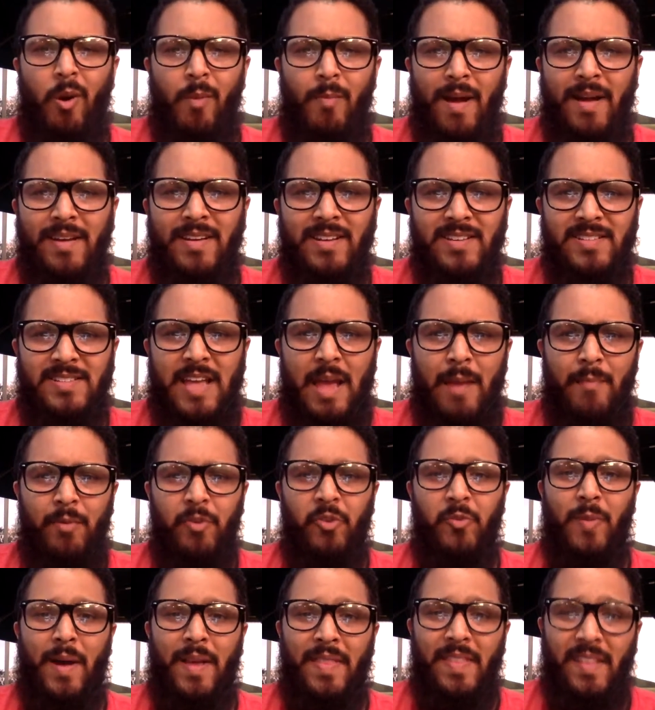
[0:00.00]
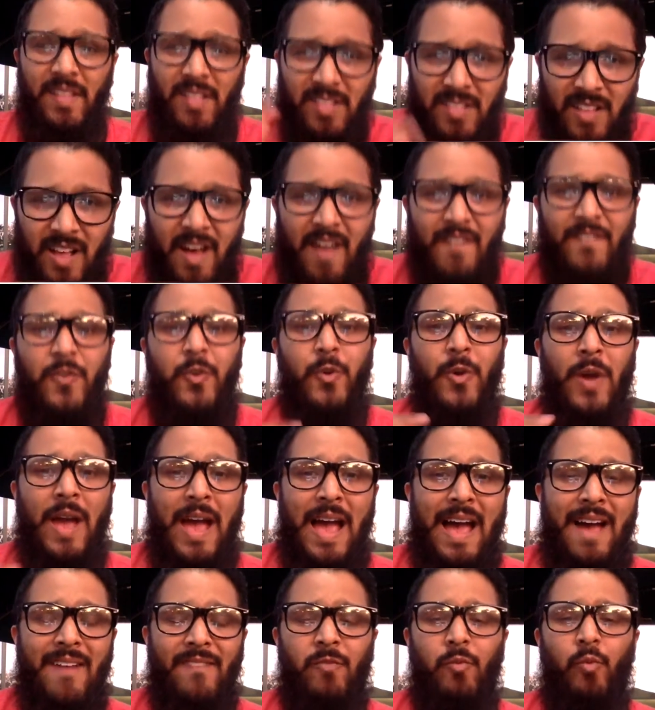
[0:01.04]
are my disciples by the love you
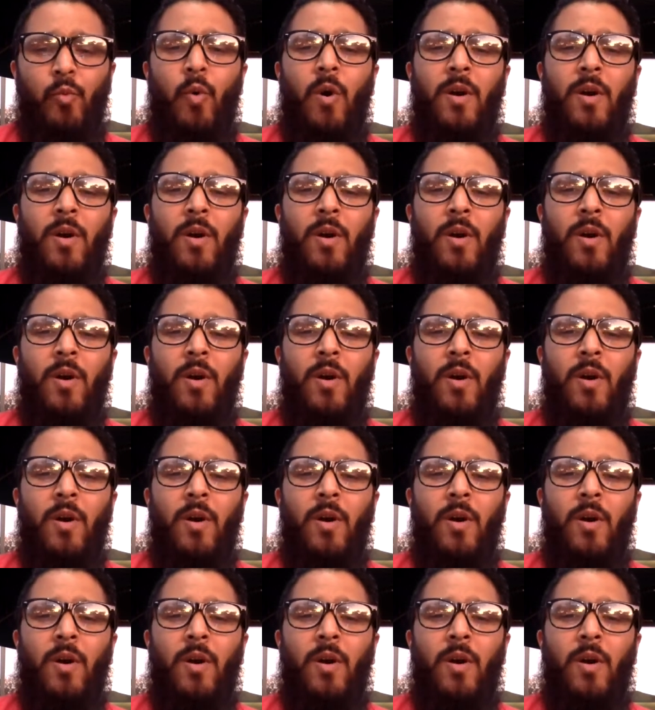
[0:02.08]
have